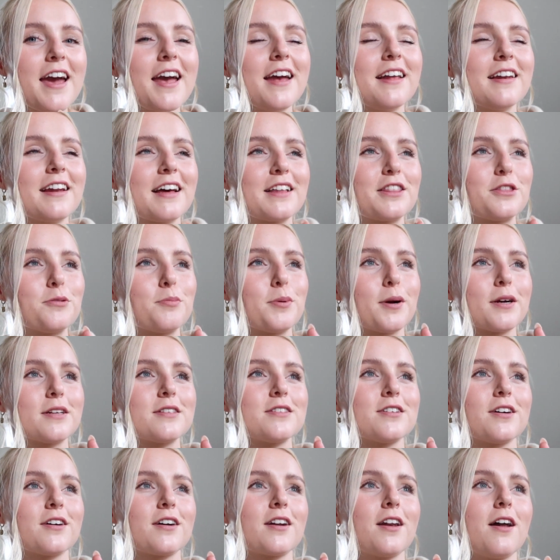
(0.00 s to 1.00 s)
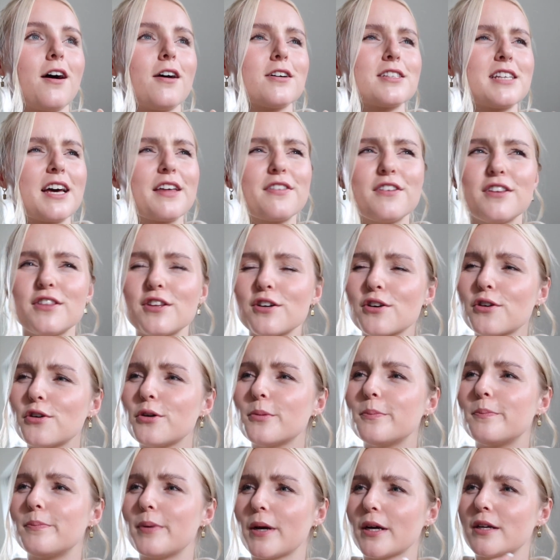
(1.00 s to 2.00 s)
in like the Birkenstock clogs. I think they're
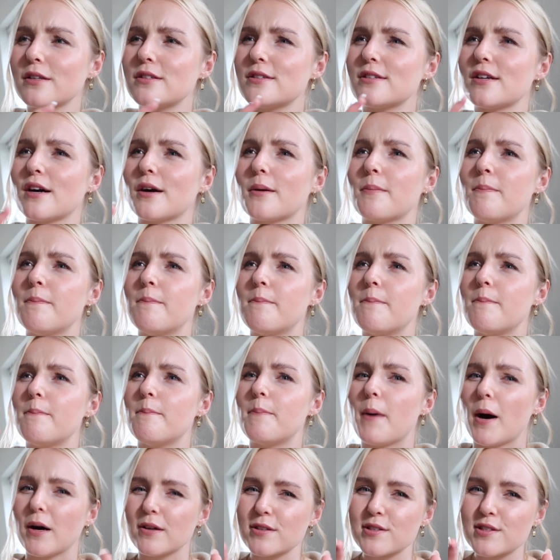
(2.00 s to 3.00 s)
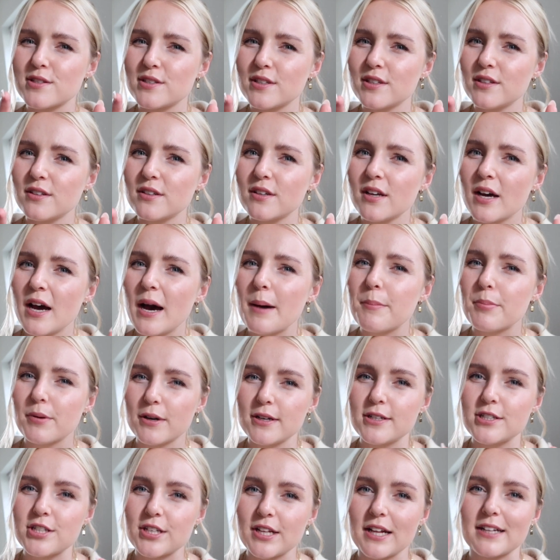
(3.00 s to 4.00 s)
called Birkenstock Boston,
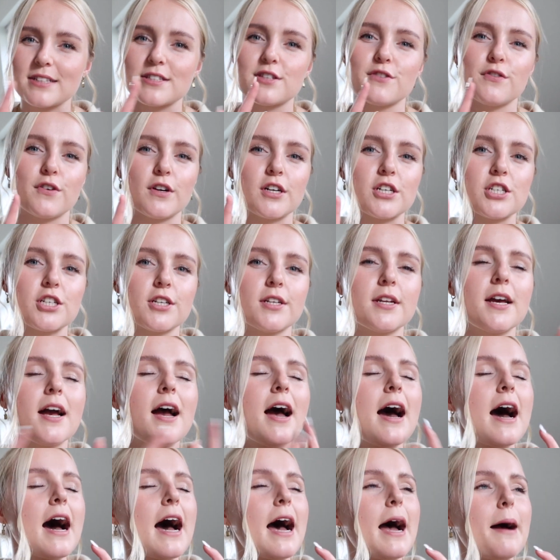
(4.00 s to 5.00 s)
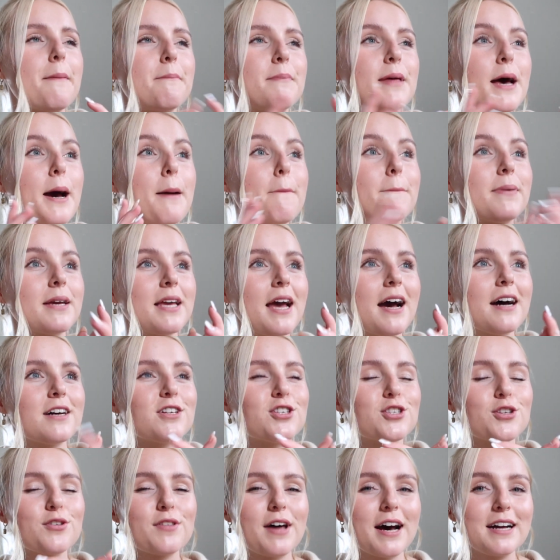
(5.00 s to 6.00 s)
pretty sure that's the version. But yeah,
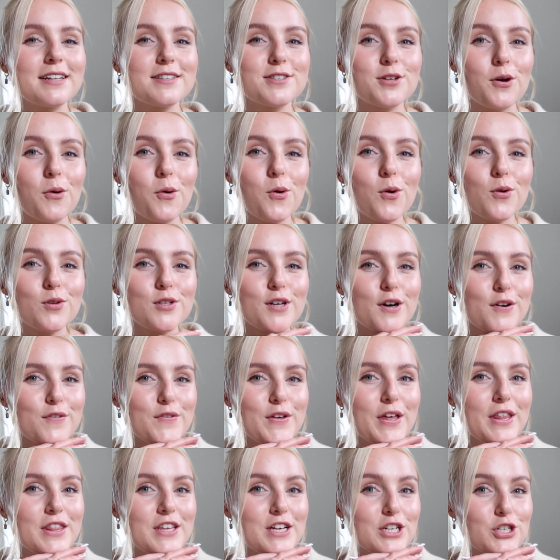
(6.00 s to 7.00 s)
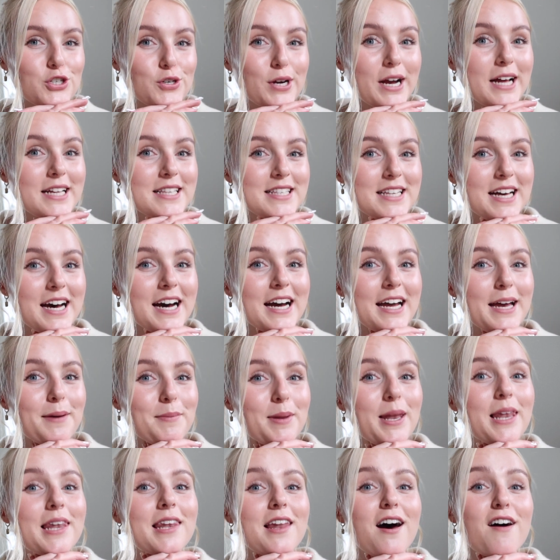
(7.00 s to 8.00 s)
so that's all of the trends I
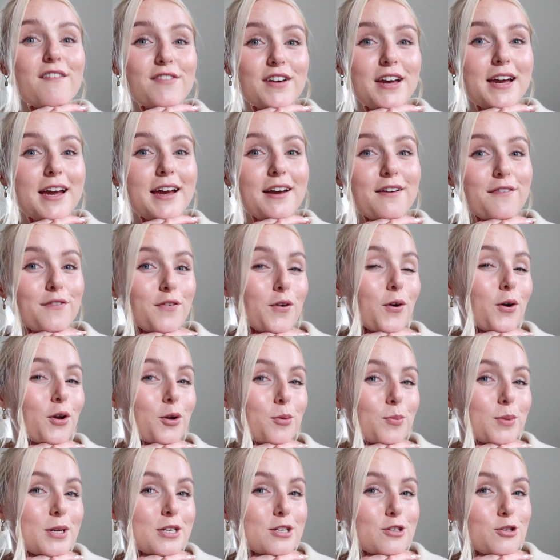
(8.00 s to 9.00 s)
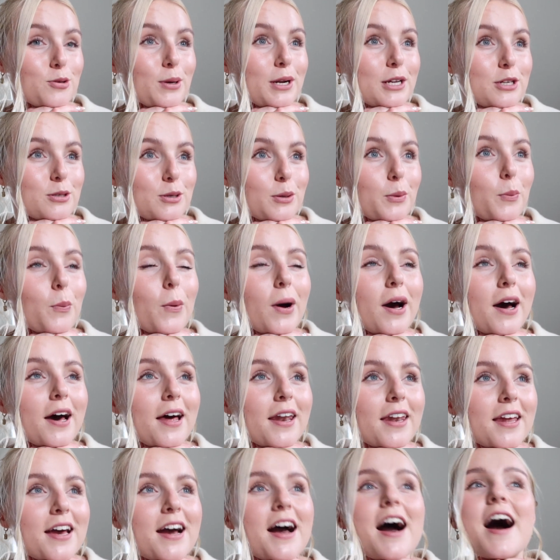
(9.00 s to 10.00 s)
am loving for autumn winter
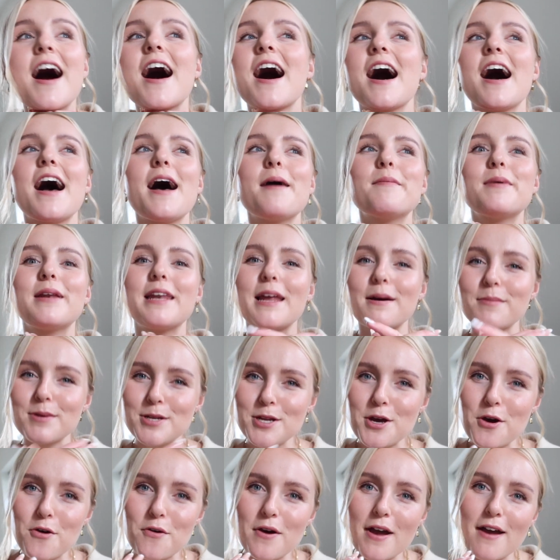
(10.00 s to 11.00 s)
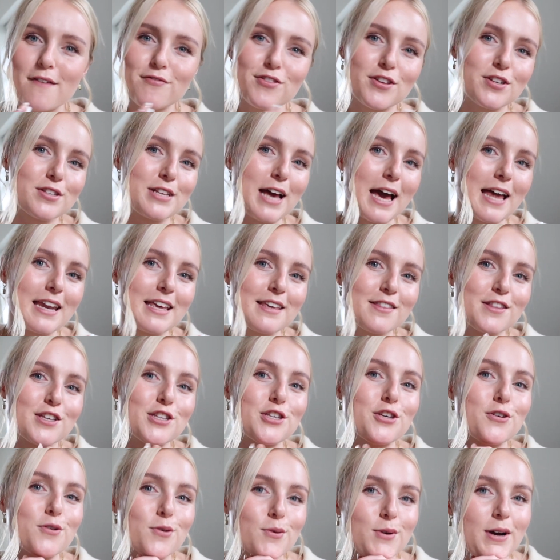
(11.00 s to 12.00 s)
2021. Let me know if there's any
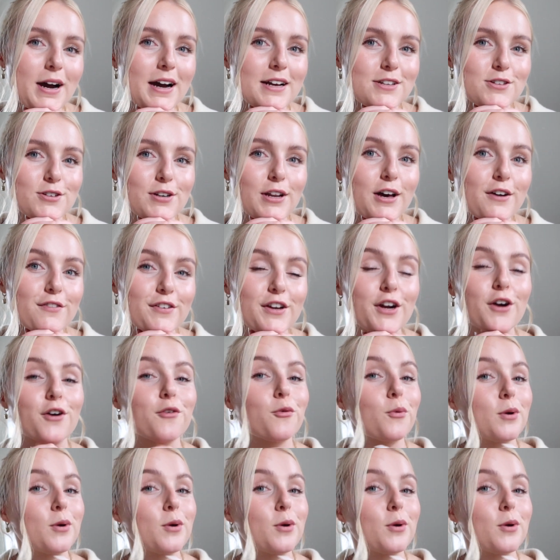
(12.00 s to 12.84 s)
that you guys are loving, or